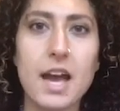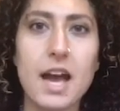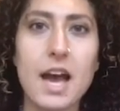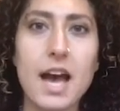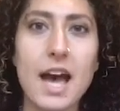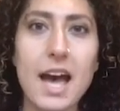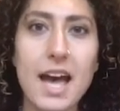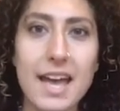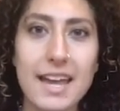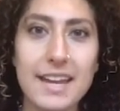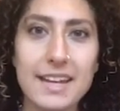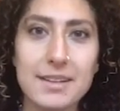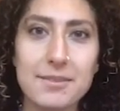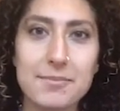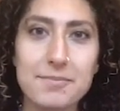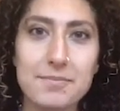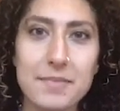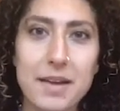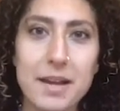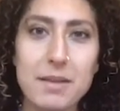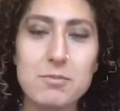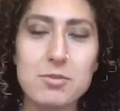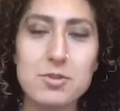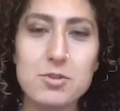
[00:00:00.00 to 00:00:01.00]
Hi,
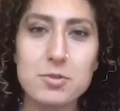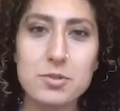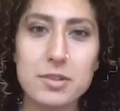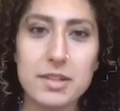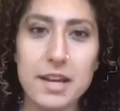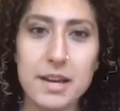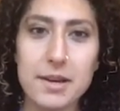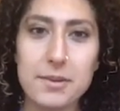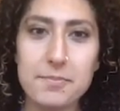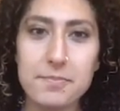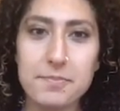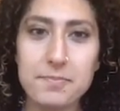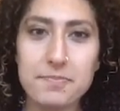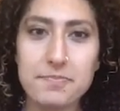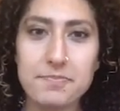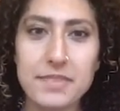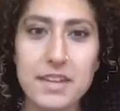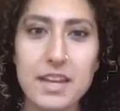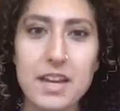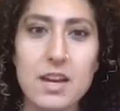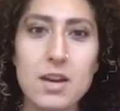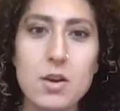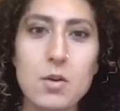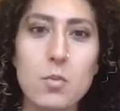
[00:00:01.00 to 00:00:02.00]
I'm Julia.
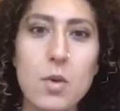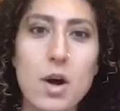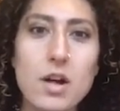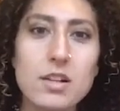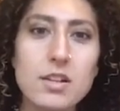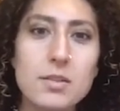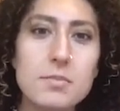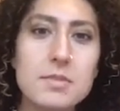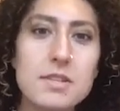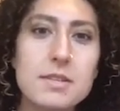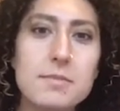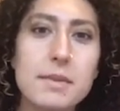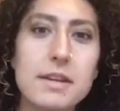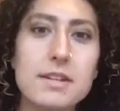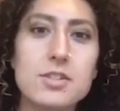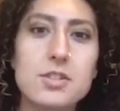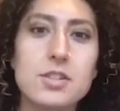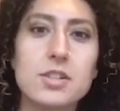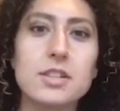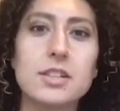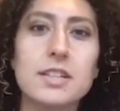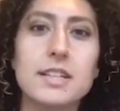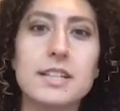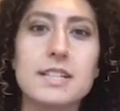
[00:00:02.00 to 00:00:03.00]
Welcome to
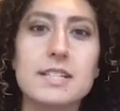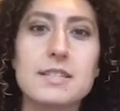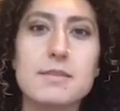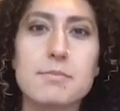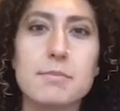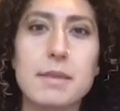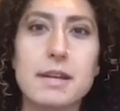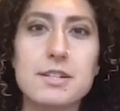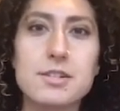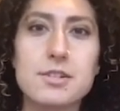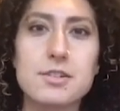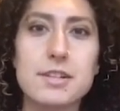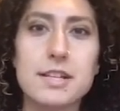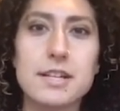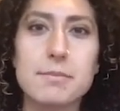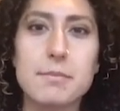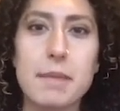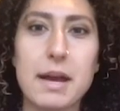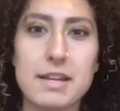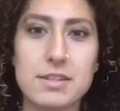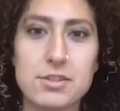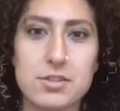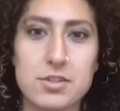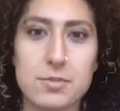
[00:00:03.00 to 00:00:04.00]
MentorcliQ's Mentoring
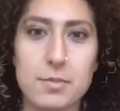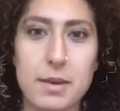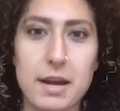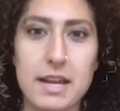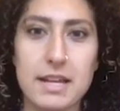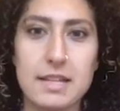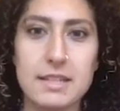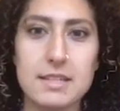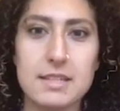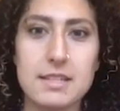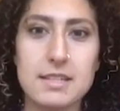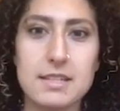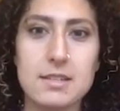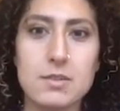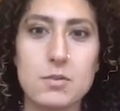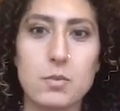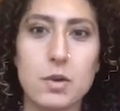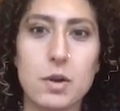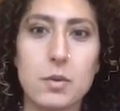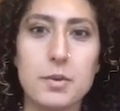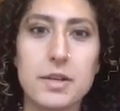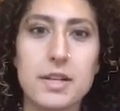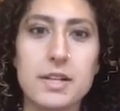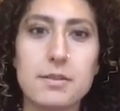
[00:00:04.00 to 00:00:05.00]
Masterminds,
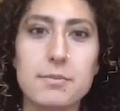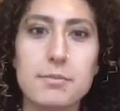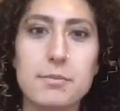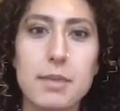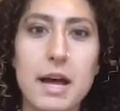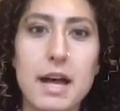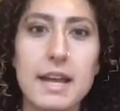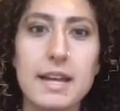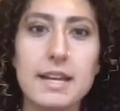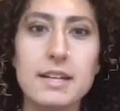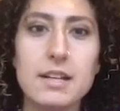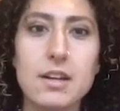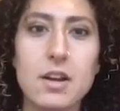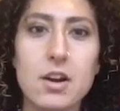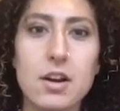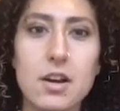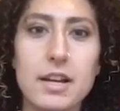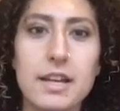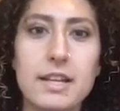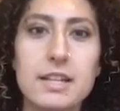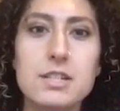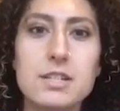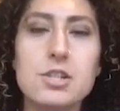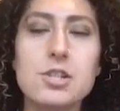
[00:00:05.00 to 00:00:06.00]
where we combine
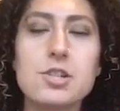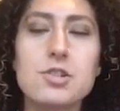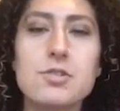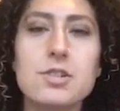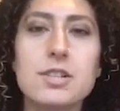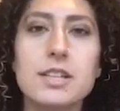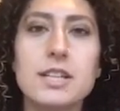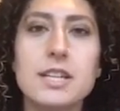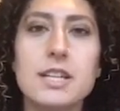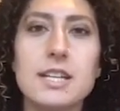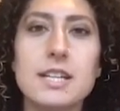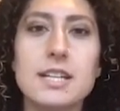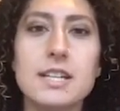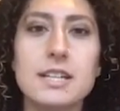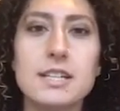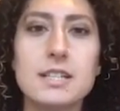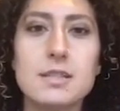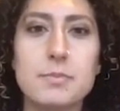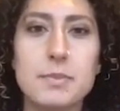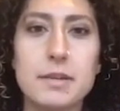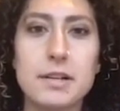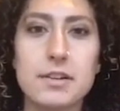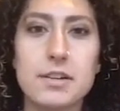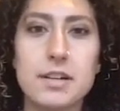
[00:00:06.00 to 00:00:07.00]
our industry-leading
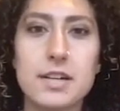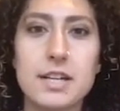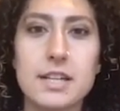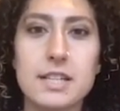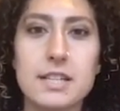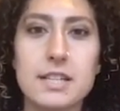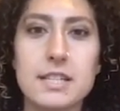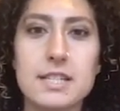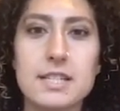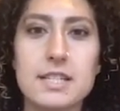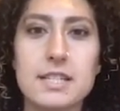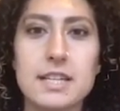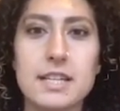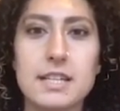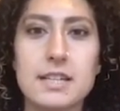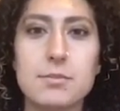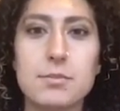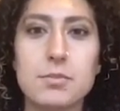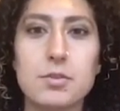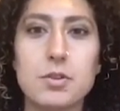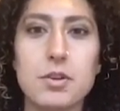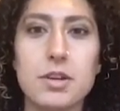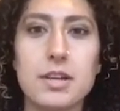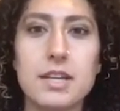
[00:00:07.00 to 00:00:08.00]
experience in
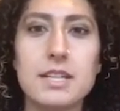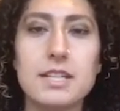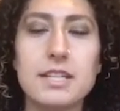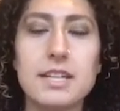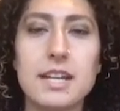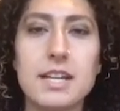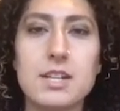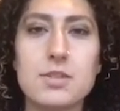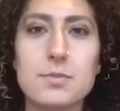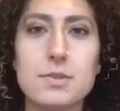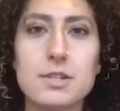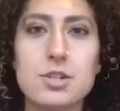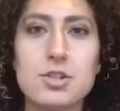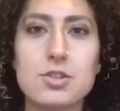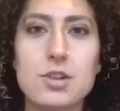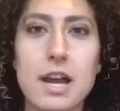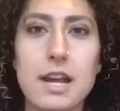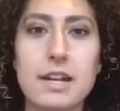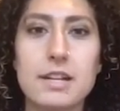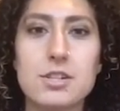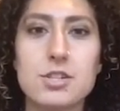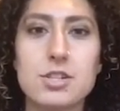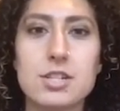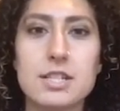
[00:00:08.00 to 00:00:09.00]
employee engagement
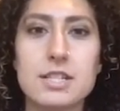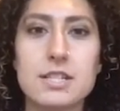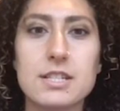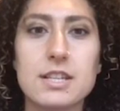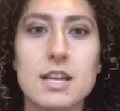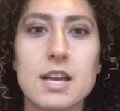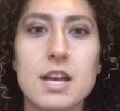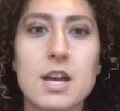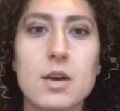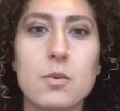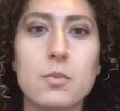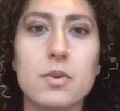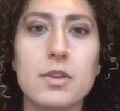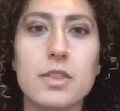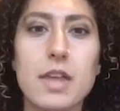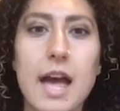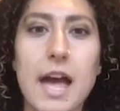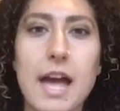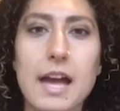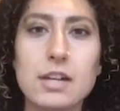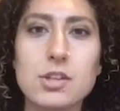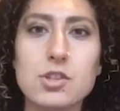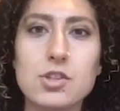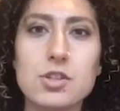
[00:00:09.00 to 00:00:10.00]
strategies with
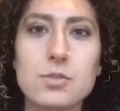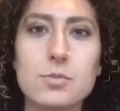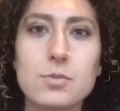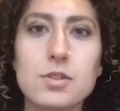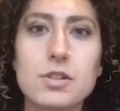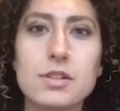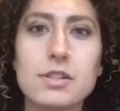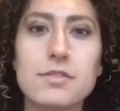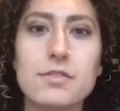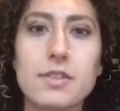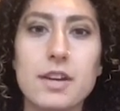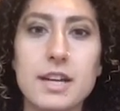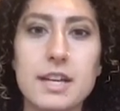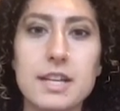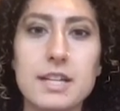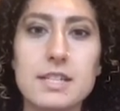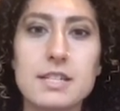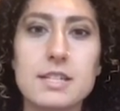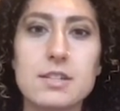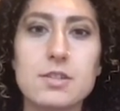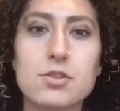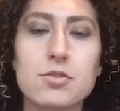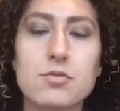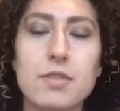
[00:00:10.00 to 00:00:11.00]
actionable
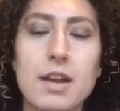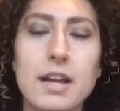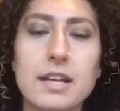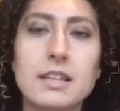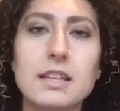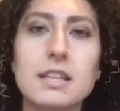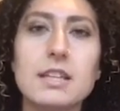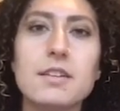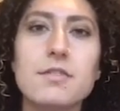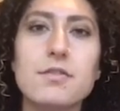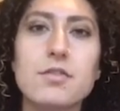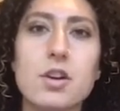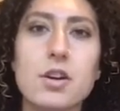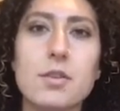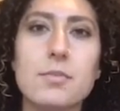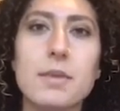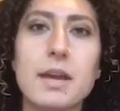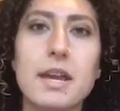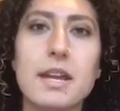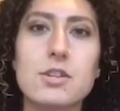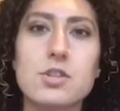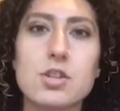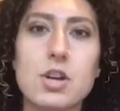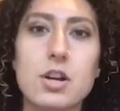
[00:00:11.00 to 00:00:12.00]
advice directly from
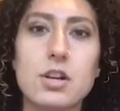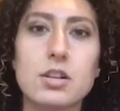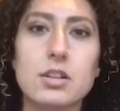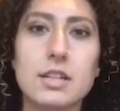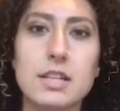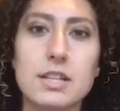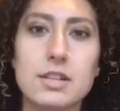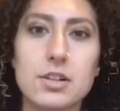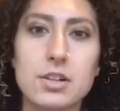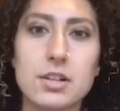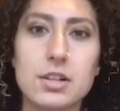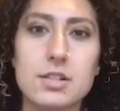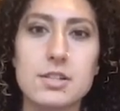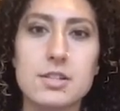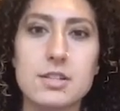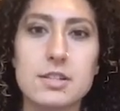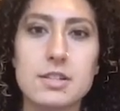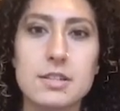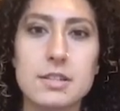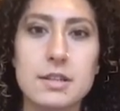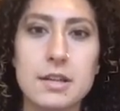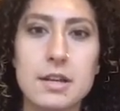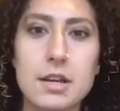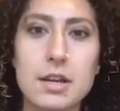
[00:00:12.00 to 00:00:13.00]
HR leaders
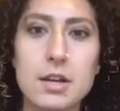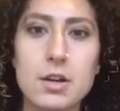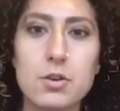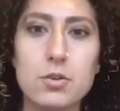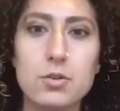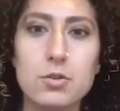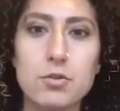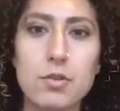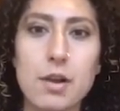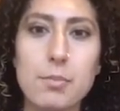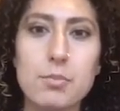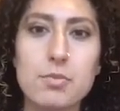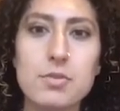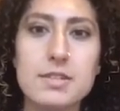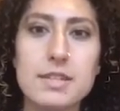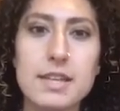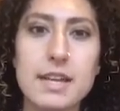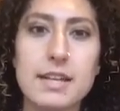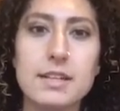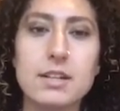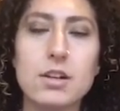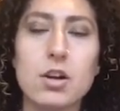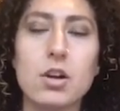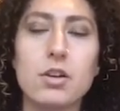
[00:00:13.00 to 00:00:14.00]
who
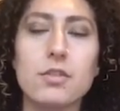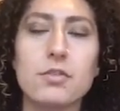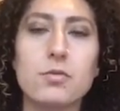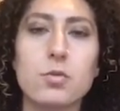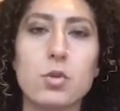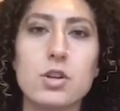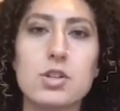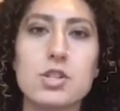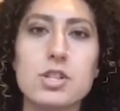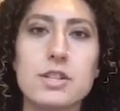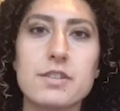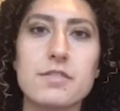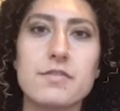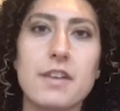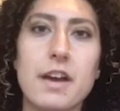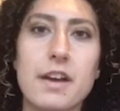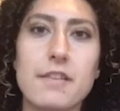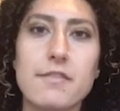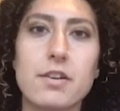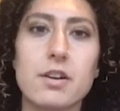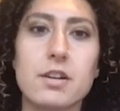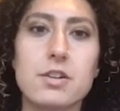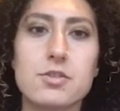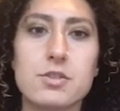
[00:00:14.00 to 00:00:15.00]
represent our Fortune
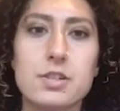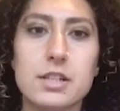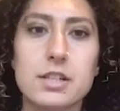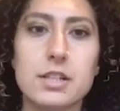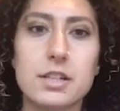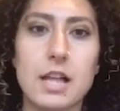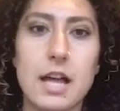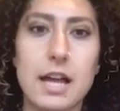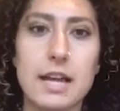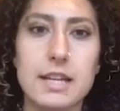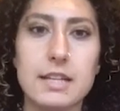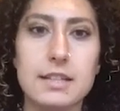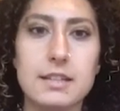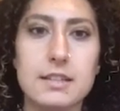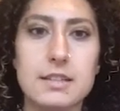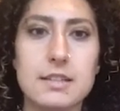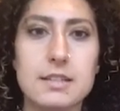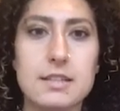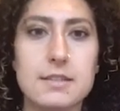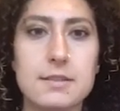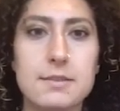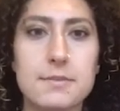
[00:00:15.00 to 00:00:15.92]
500 clients.